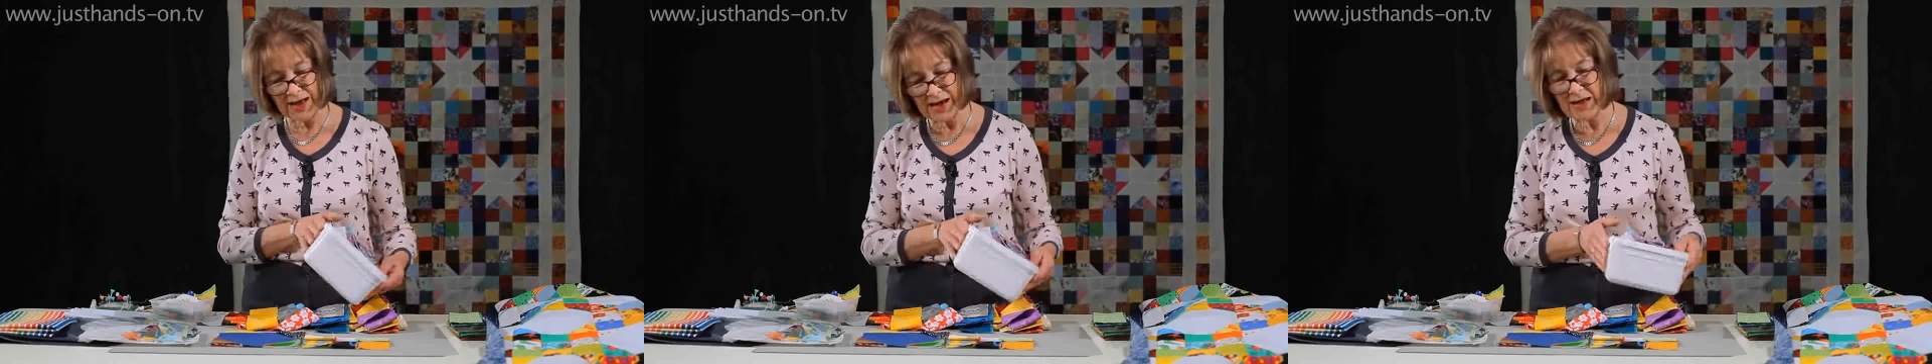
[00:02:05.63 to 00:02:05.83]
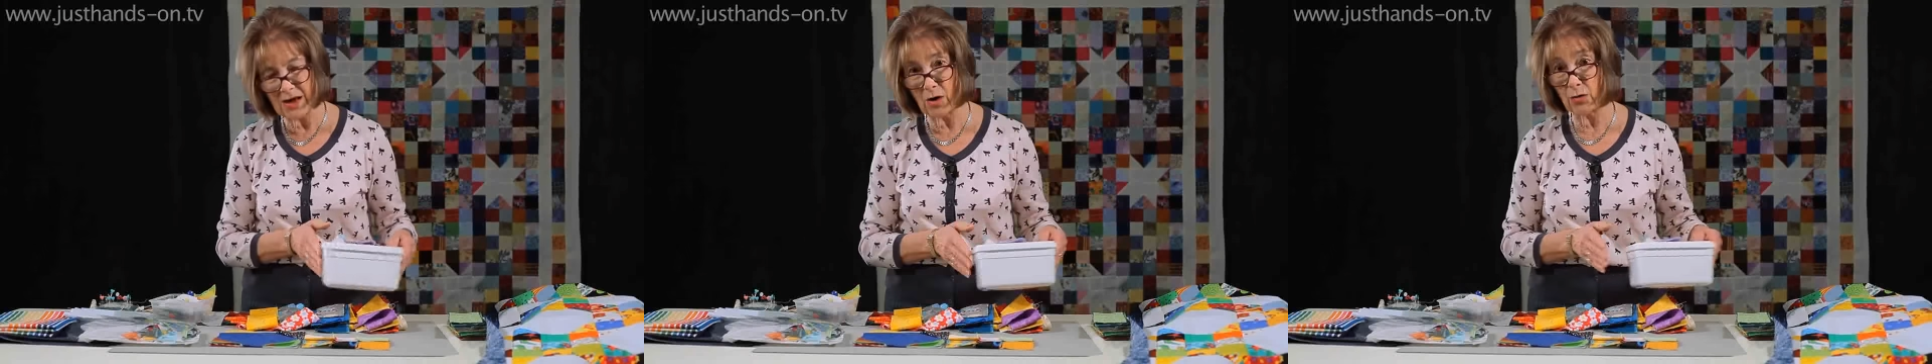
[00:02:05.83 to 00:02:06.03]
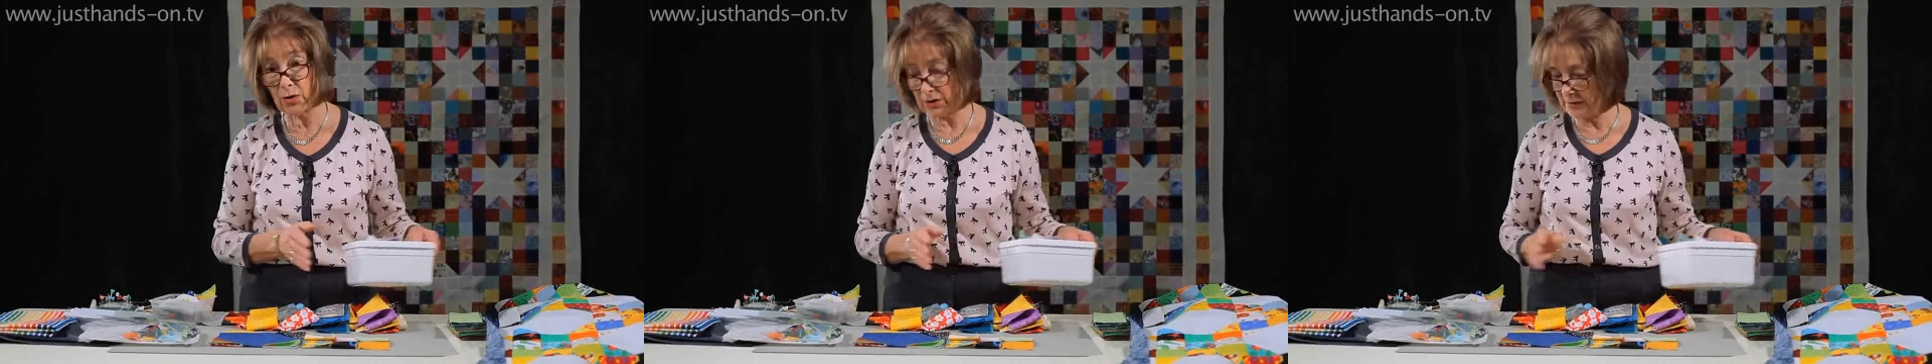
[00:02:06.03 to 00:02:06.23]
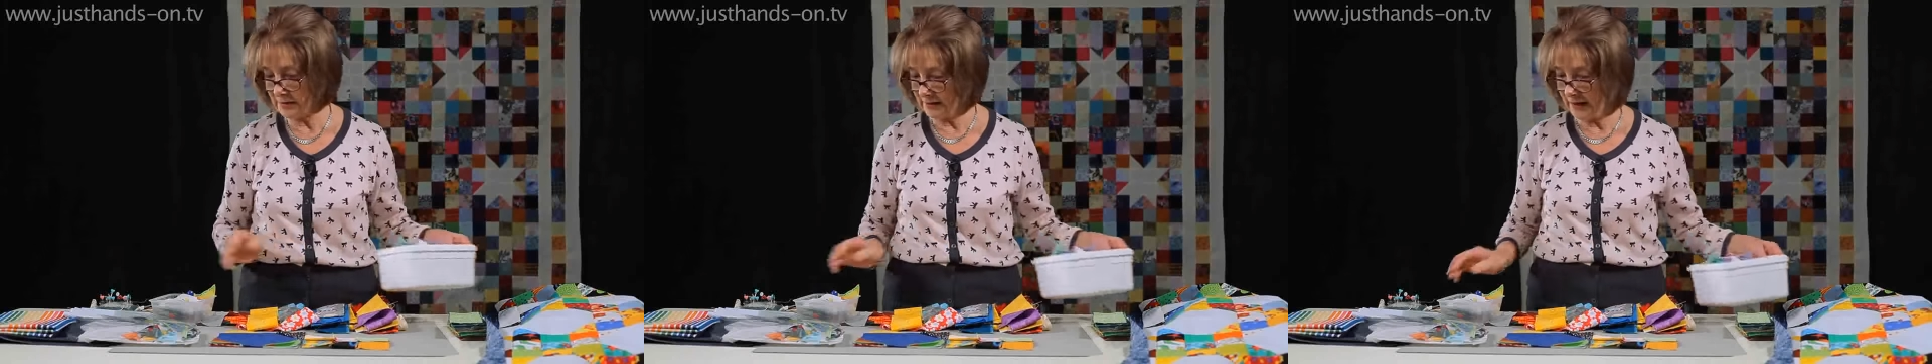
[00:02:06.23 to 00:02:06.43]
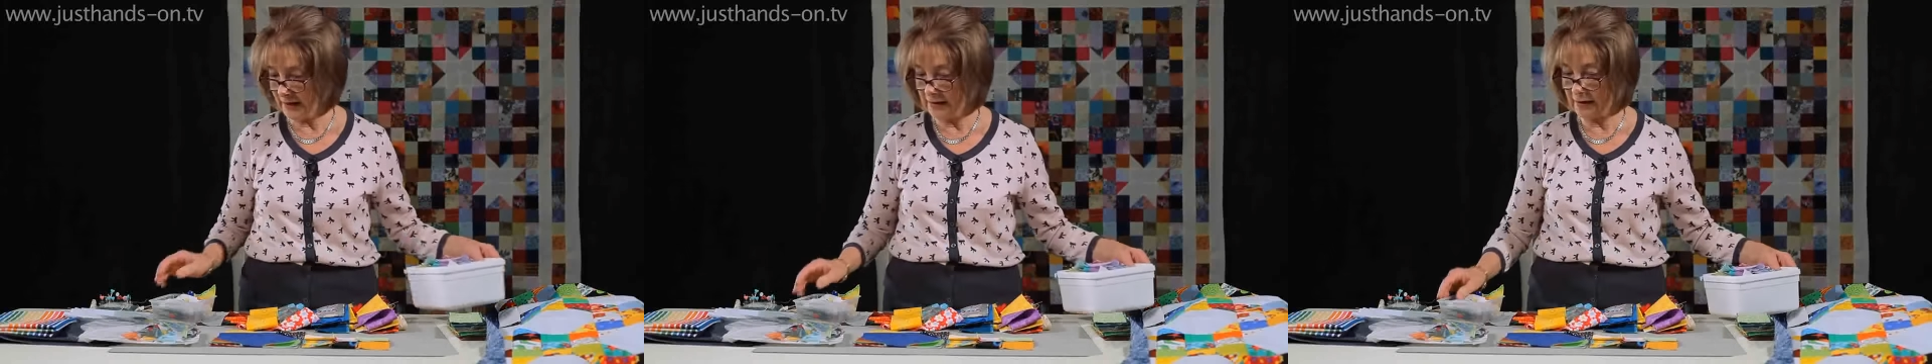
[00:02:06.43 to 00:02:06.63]
any old
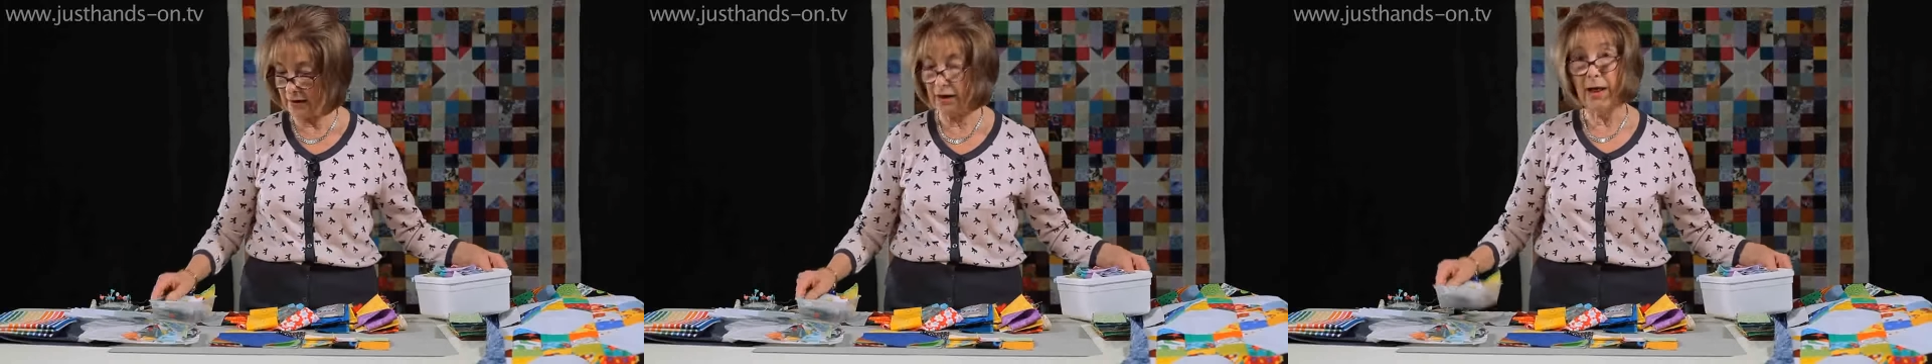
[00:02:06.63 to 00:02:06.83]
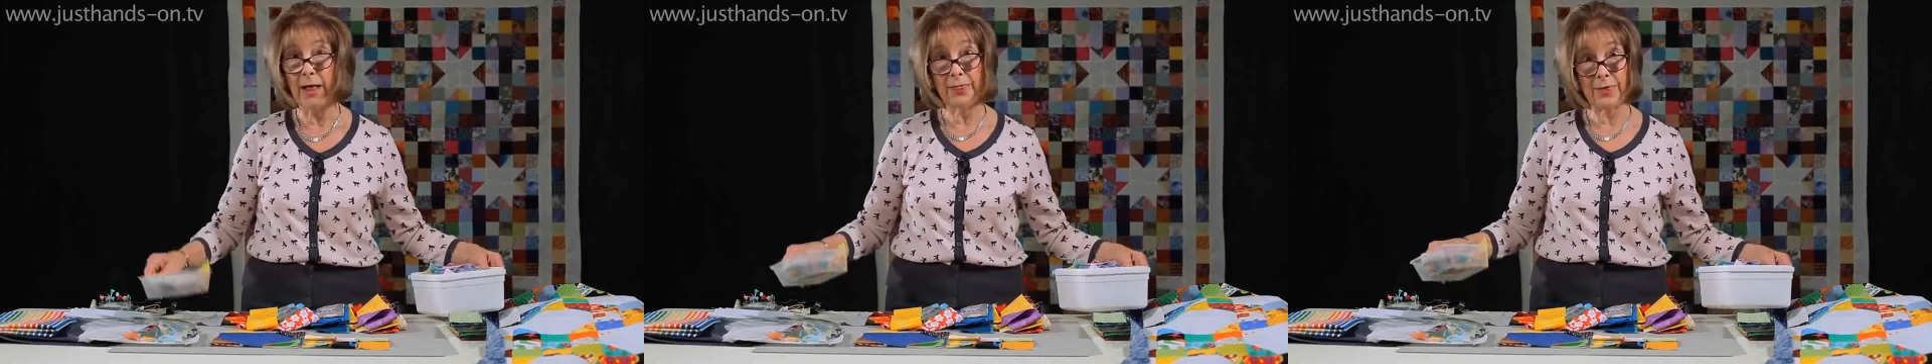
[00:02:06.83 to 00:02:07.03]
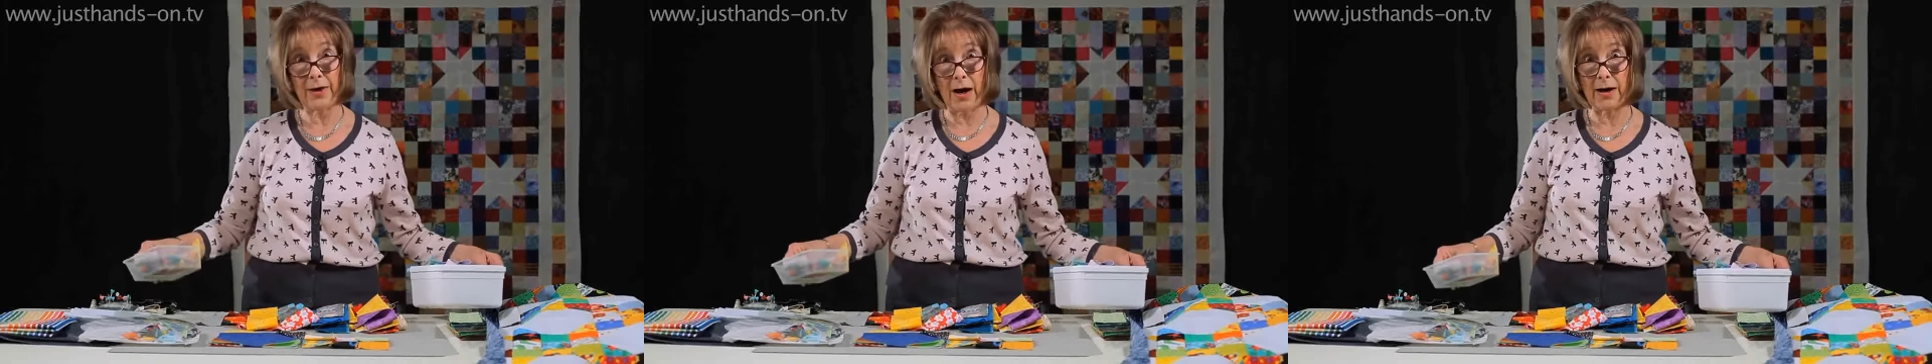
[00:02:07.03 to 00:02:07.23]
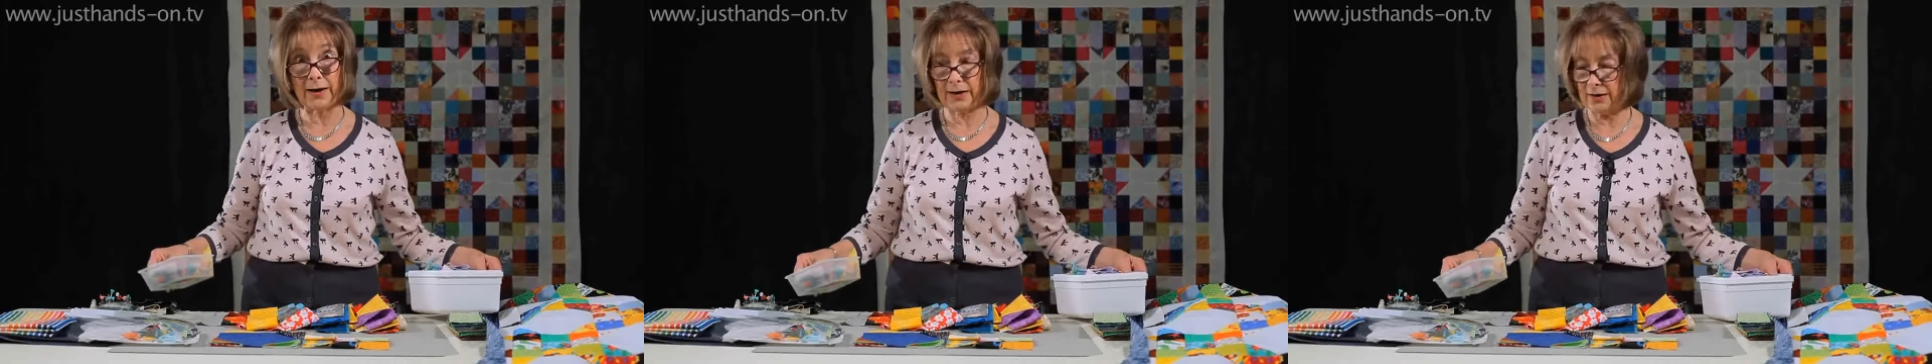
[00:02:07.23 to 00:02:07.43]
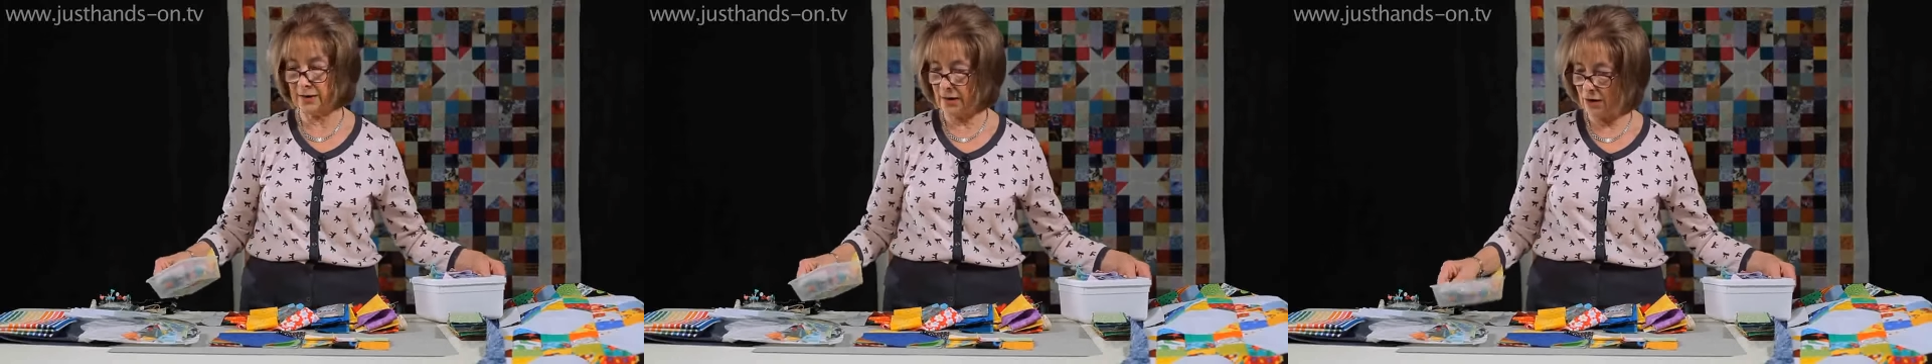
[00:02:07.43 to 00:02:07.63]
container that I
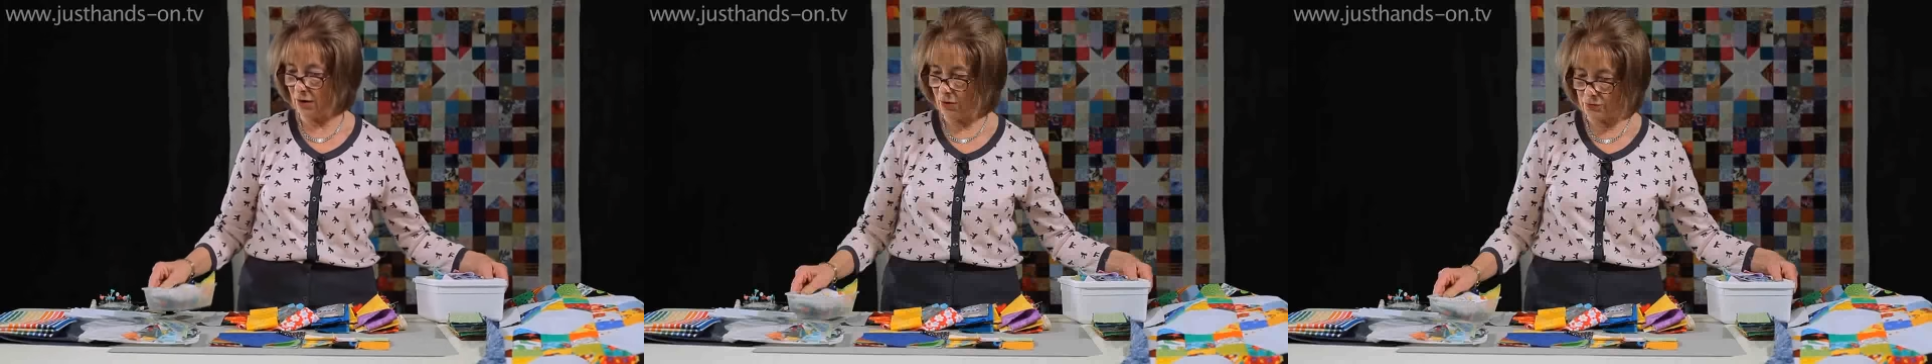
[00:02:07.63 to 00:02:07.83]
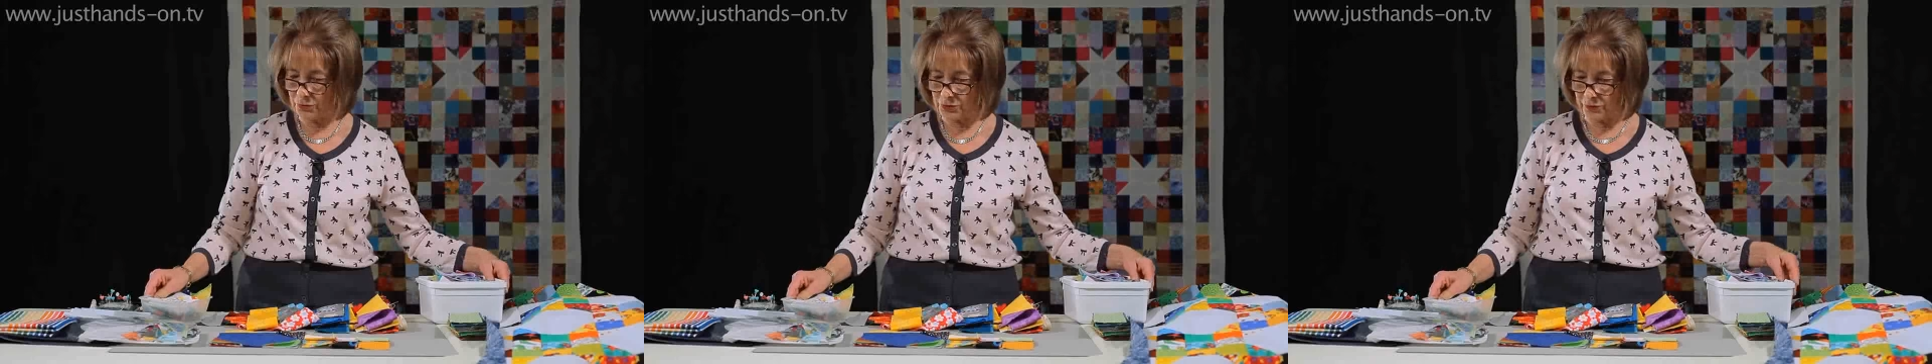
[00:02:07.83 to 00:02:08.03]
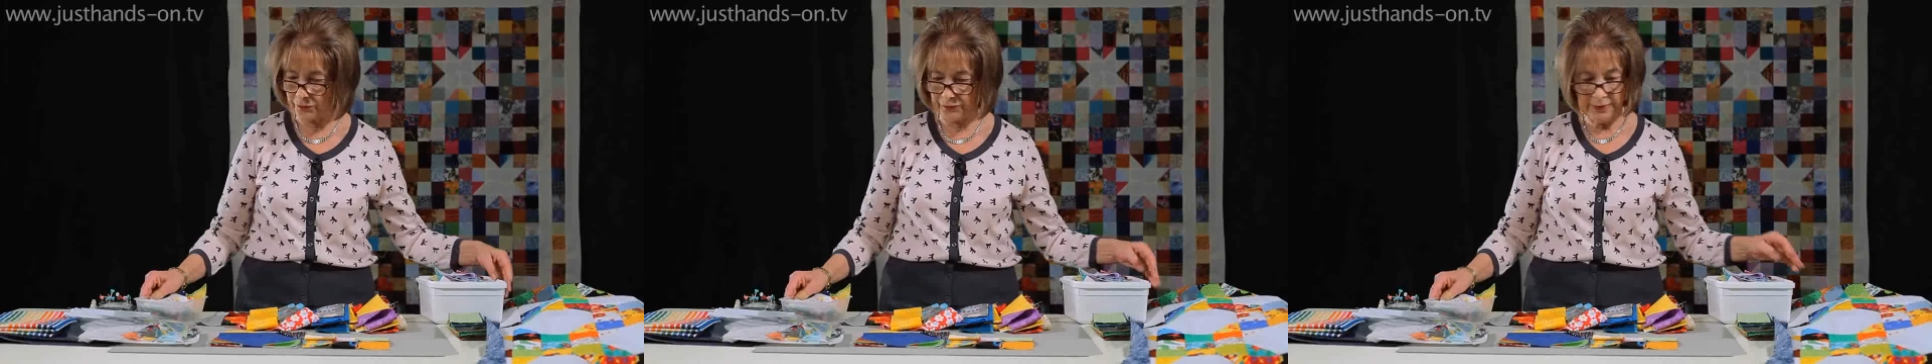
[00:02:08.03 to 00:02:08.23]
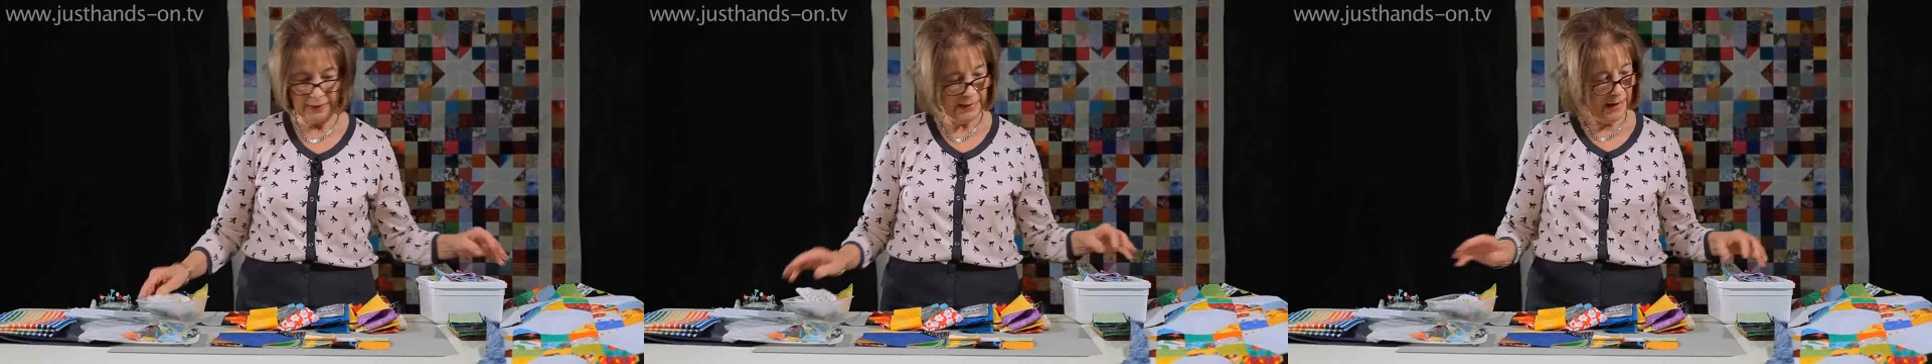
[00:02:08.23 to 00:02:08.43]
can get hold of.